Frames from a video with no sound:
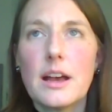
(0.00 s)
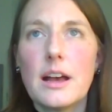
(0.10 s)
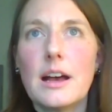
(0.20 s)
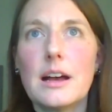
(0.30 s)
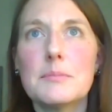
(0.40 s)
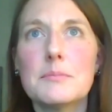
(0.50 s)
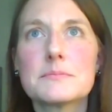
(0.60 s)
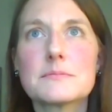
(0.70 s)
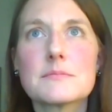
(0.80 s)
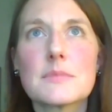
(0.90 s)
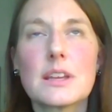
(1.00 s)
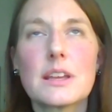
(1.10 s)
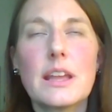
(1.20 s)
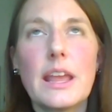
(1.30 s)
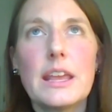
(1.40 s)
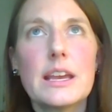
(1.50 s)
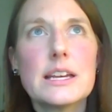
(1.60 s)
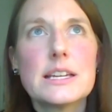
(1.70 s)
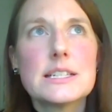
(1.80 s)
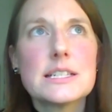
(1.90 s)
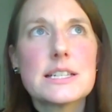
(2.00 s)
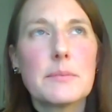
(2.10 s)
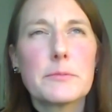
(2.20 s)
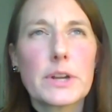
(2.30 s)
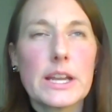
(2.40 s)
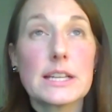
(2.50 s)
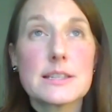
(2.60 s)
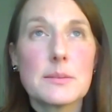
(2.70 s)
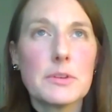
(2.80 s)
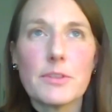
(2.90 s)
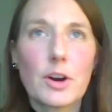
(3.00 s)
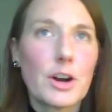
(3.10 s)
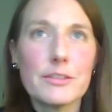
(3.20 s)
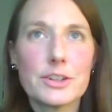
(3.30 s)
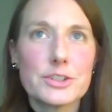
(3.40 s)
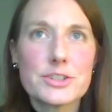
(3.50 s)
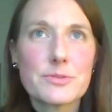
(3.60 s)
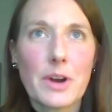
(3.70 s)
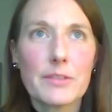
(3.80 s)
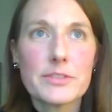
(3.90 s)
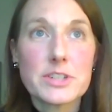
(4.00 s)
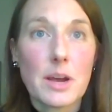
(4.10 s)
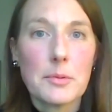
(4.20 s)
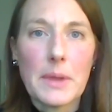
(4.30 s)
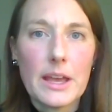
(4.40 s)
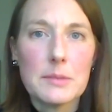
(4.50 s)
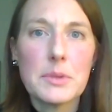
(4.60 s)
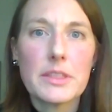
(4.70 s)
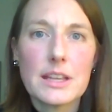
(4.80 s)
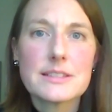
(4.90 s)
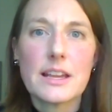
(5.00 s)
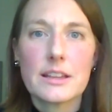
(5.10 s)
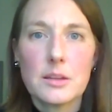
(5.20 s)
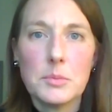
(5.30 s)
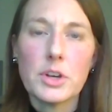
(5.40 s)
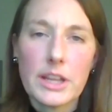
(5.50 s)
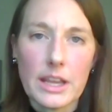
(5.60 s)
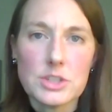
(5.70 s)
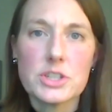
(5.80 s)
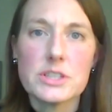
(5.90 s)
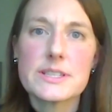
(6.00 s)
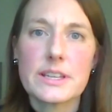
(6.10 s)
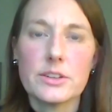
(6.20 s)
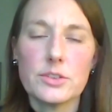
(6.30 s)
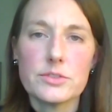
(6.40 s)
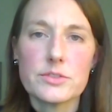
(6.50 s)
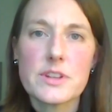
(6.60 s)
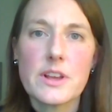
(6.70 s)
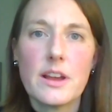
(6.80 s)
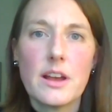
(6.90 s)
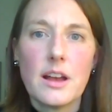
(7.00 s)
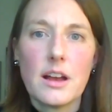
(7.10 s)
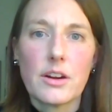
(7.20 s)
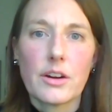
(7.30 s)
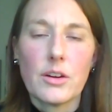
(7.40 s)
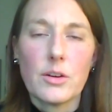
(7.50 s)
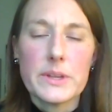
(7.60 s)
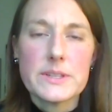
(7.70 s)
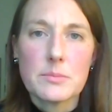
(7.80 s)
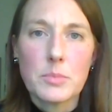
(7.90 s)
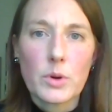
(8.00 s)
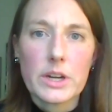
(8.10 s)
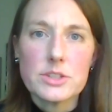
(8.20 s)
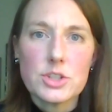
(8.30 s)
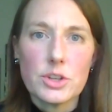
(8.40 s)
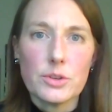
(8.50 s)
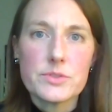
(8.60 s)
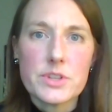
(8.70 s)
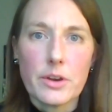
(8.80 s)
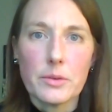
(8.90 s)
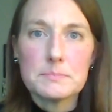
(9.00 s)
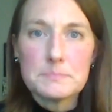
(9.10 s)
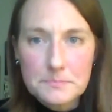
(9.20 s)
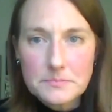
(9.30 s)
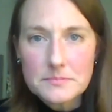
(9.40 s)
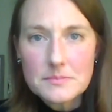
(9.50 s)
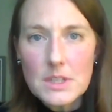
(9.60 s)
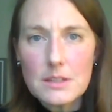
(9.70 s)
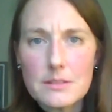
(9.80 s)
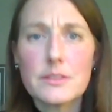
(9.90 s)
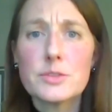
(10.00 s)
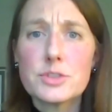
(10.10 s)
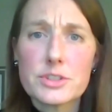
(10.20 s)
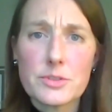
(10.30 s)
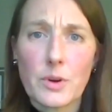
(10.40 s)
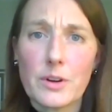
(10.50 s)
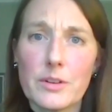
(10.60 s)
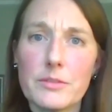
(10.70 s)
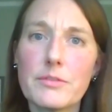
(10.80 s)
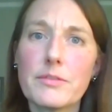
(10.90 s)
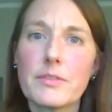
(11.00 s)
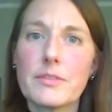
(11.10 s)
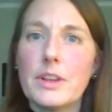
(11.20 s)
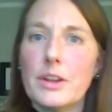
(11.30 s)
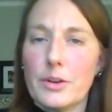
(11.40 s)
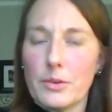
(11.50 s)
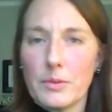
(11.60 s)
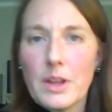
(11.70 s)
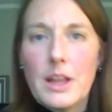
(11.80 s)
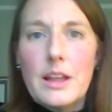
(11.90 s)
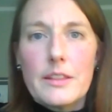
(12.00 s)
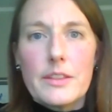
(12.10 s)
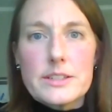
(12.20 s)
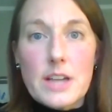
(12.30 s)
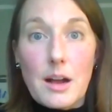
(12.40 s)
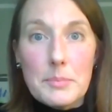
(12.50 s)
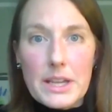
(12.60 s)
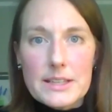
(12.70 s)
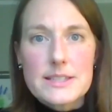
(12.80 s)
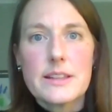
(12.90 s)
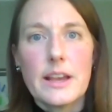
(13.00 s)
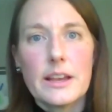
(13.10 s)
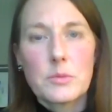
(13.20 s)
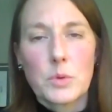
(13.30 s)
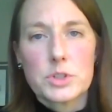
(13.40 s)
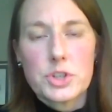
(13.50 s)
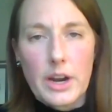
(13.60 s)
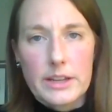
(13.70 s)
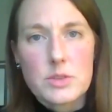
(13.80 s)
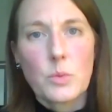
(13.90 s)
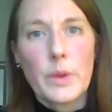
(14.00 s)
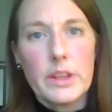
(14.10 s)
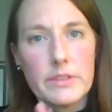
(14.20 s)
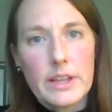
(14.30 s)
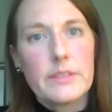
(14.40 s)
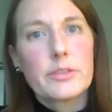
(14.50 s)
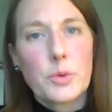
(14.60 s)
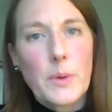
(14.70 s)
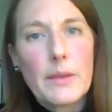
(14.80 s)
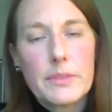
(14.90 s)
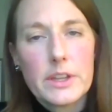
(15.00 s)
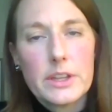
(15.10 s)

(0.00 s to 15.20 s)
And I'm forgetting some of our others right off the top of the head, but things like communication skills are always important too. So those are sort of, the topics that we're trying to weave in throughout the